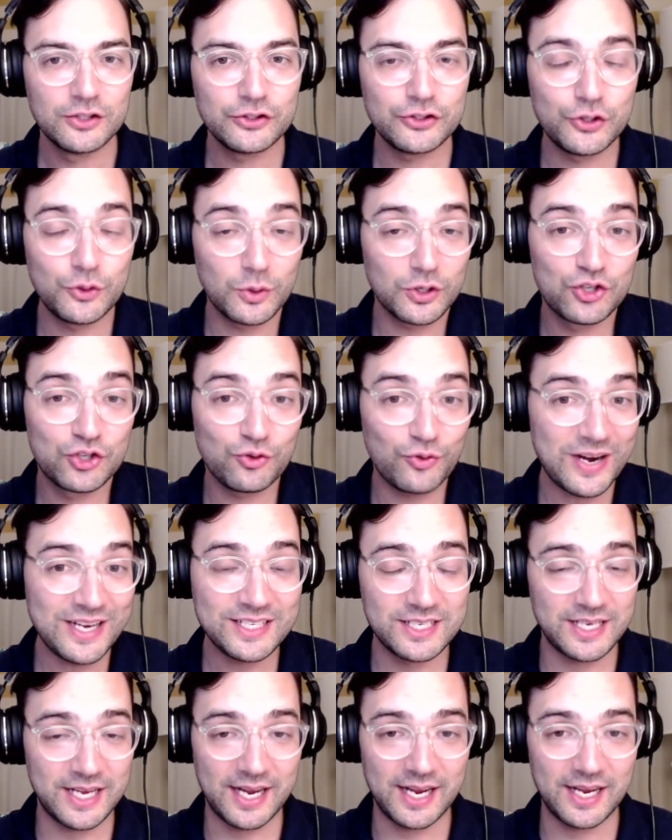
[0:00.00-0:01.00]
to
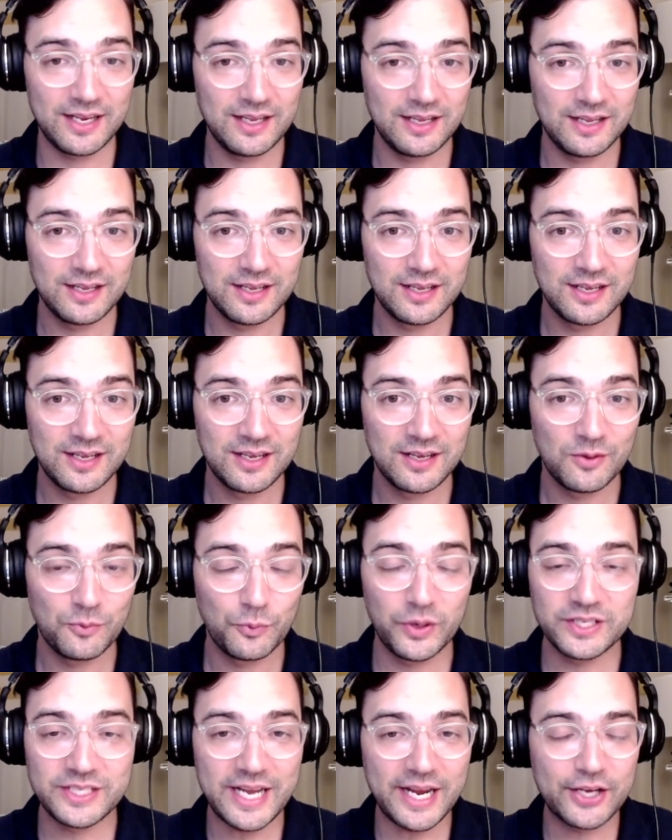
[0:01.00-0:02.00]
addressing
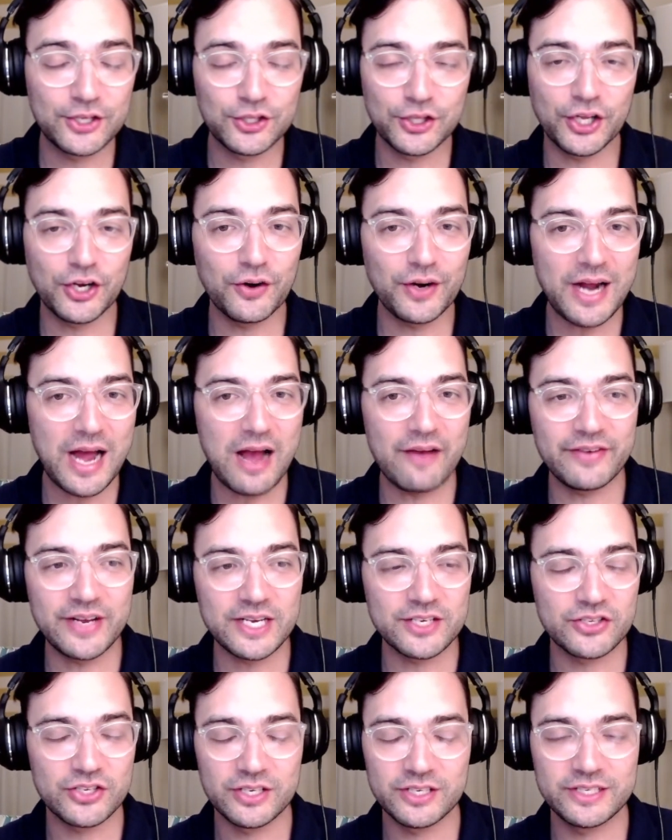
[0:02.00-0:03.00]
what is a clear and
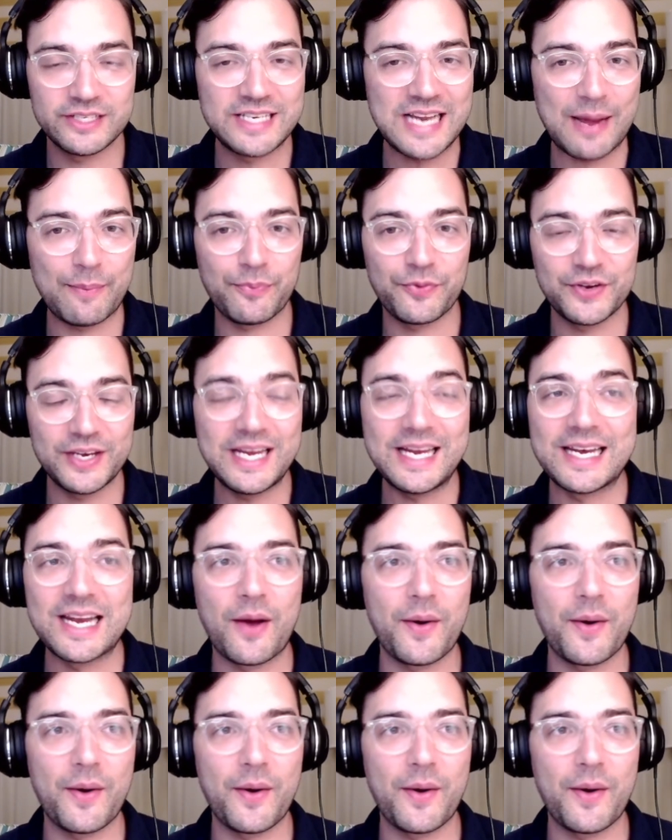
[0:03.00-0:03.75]
obvious depth need.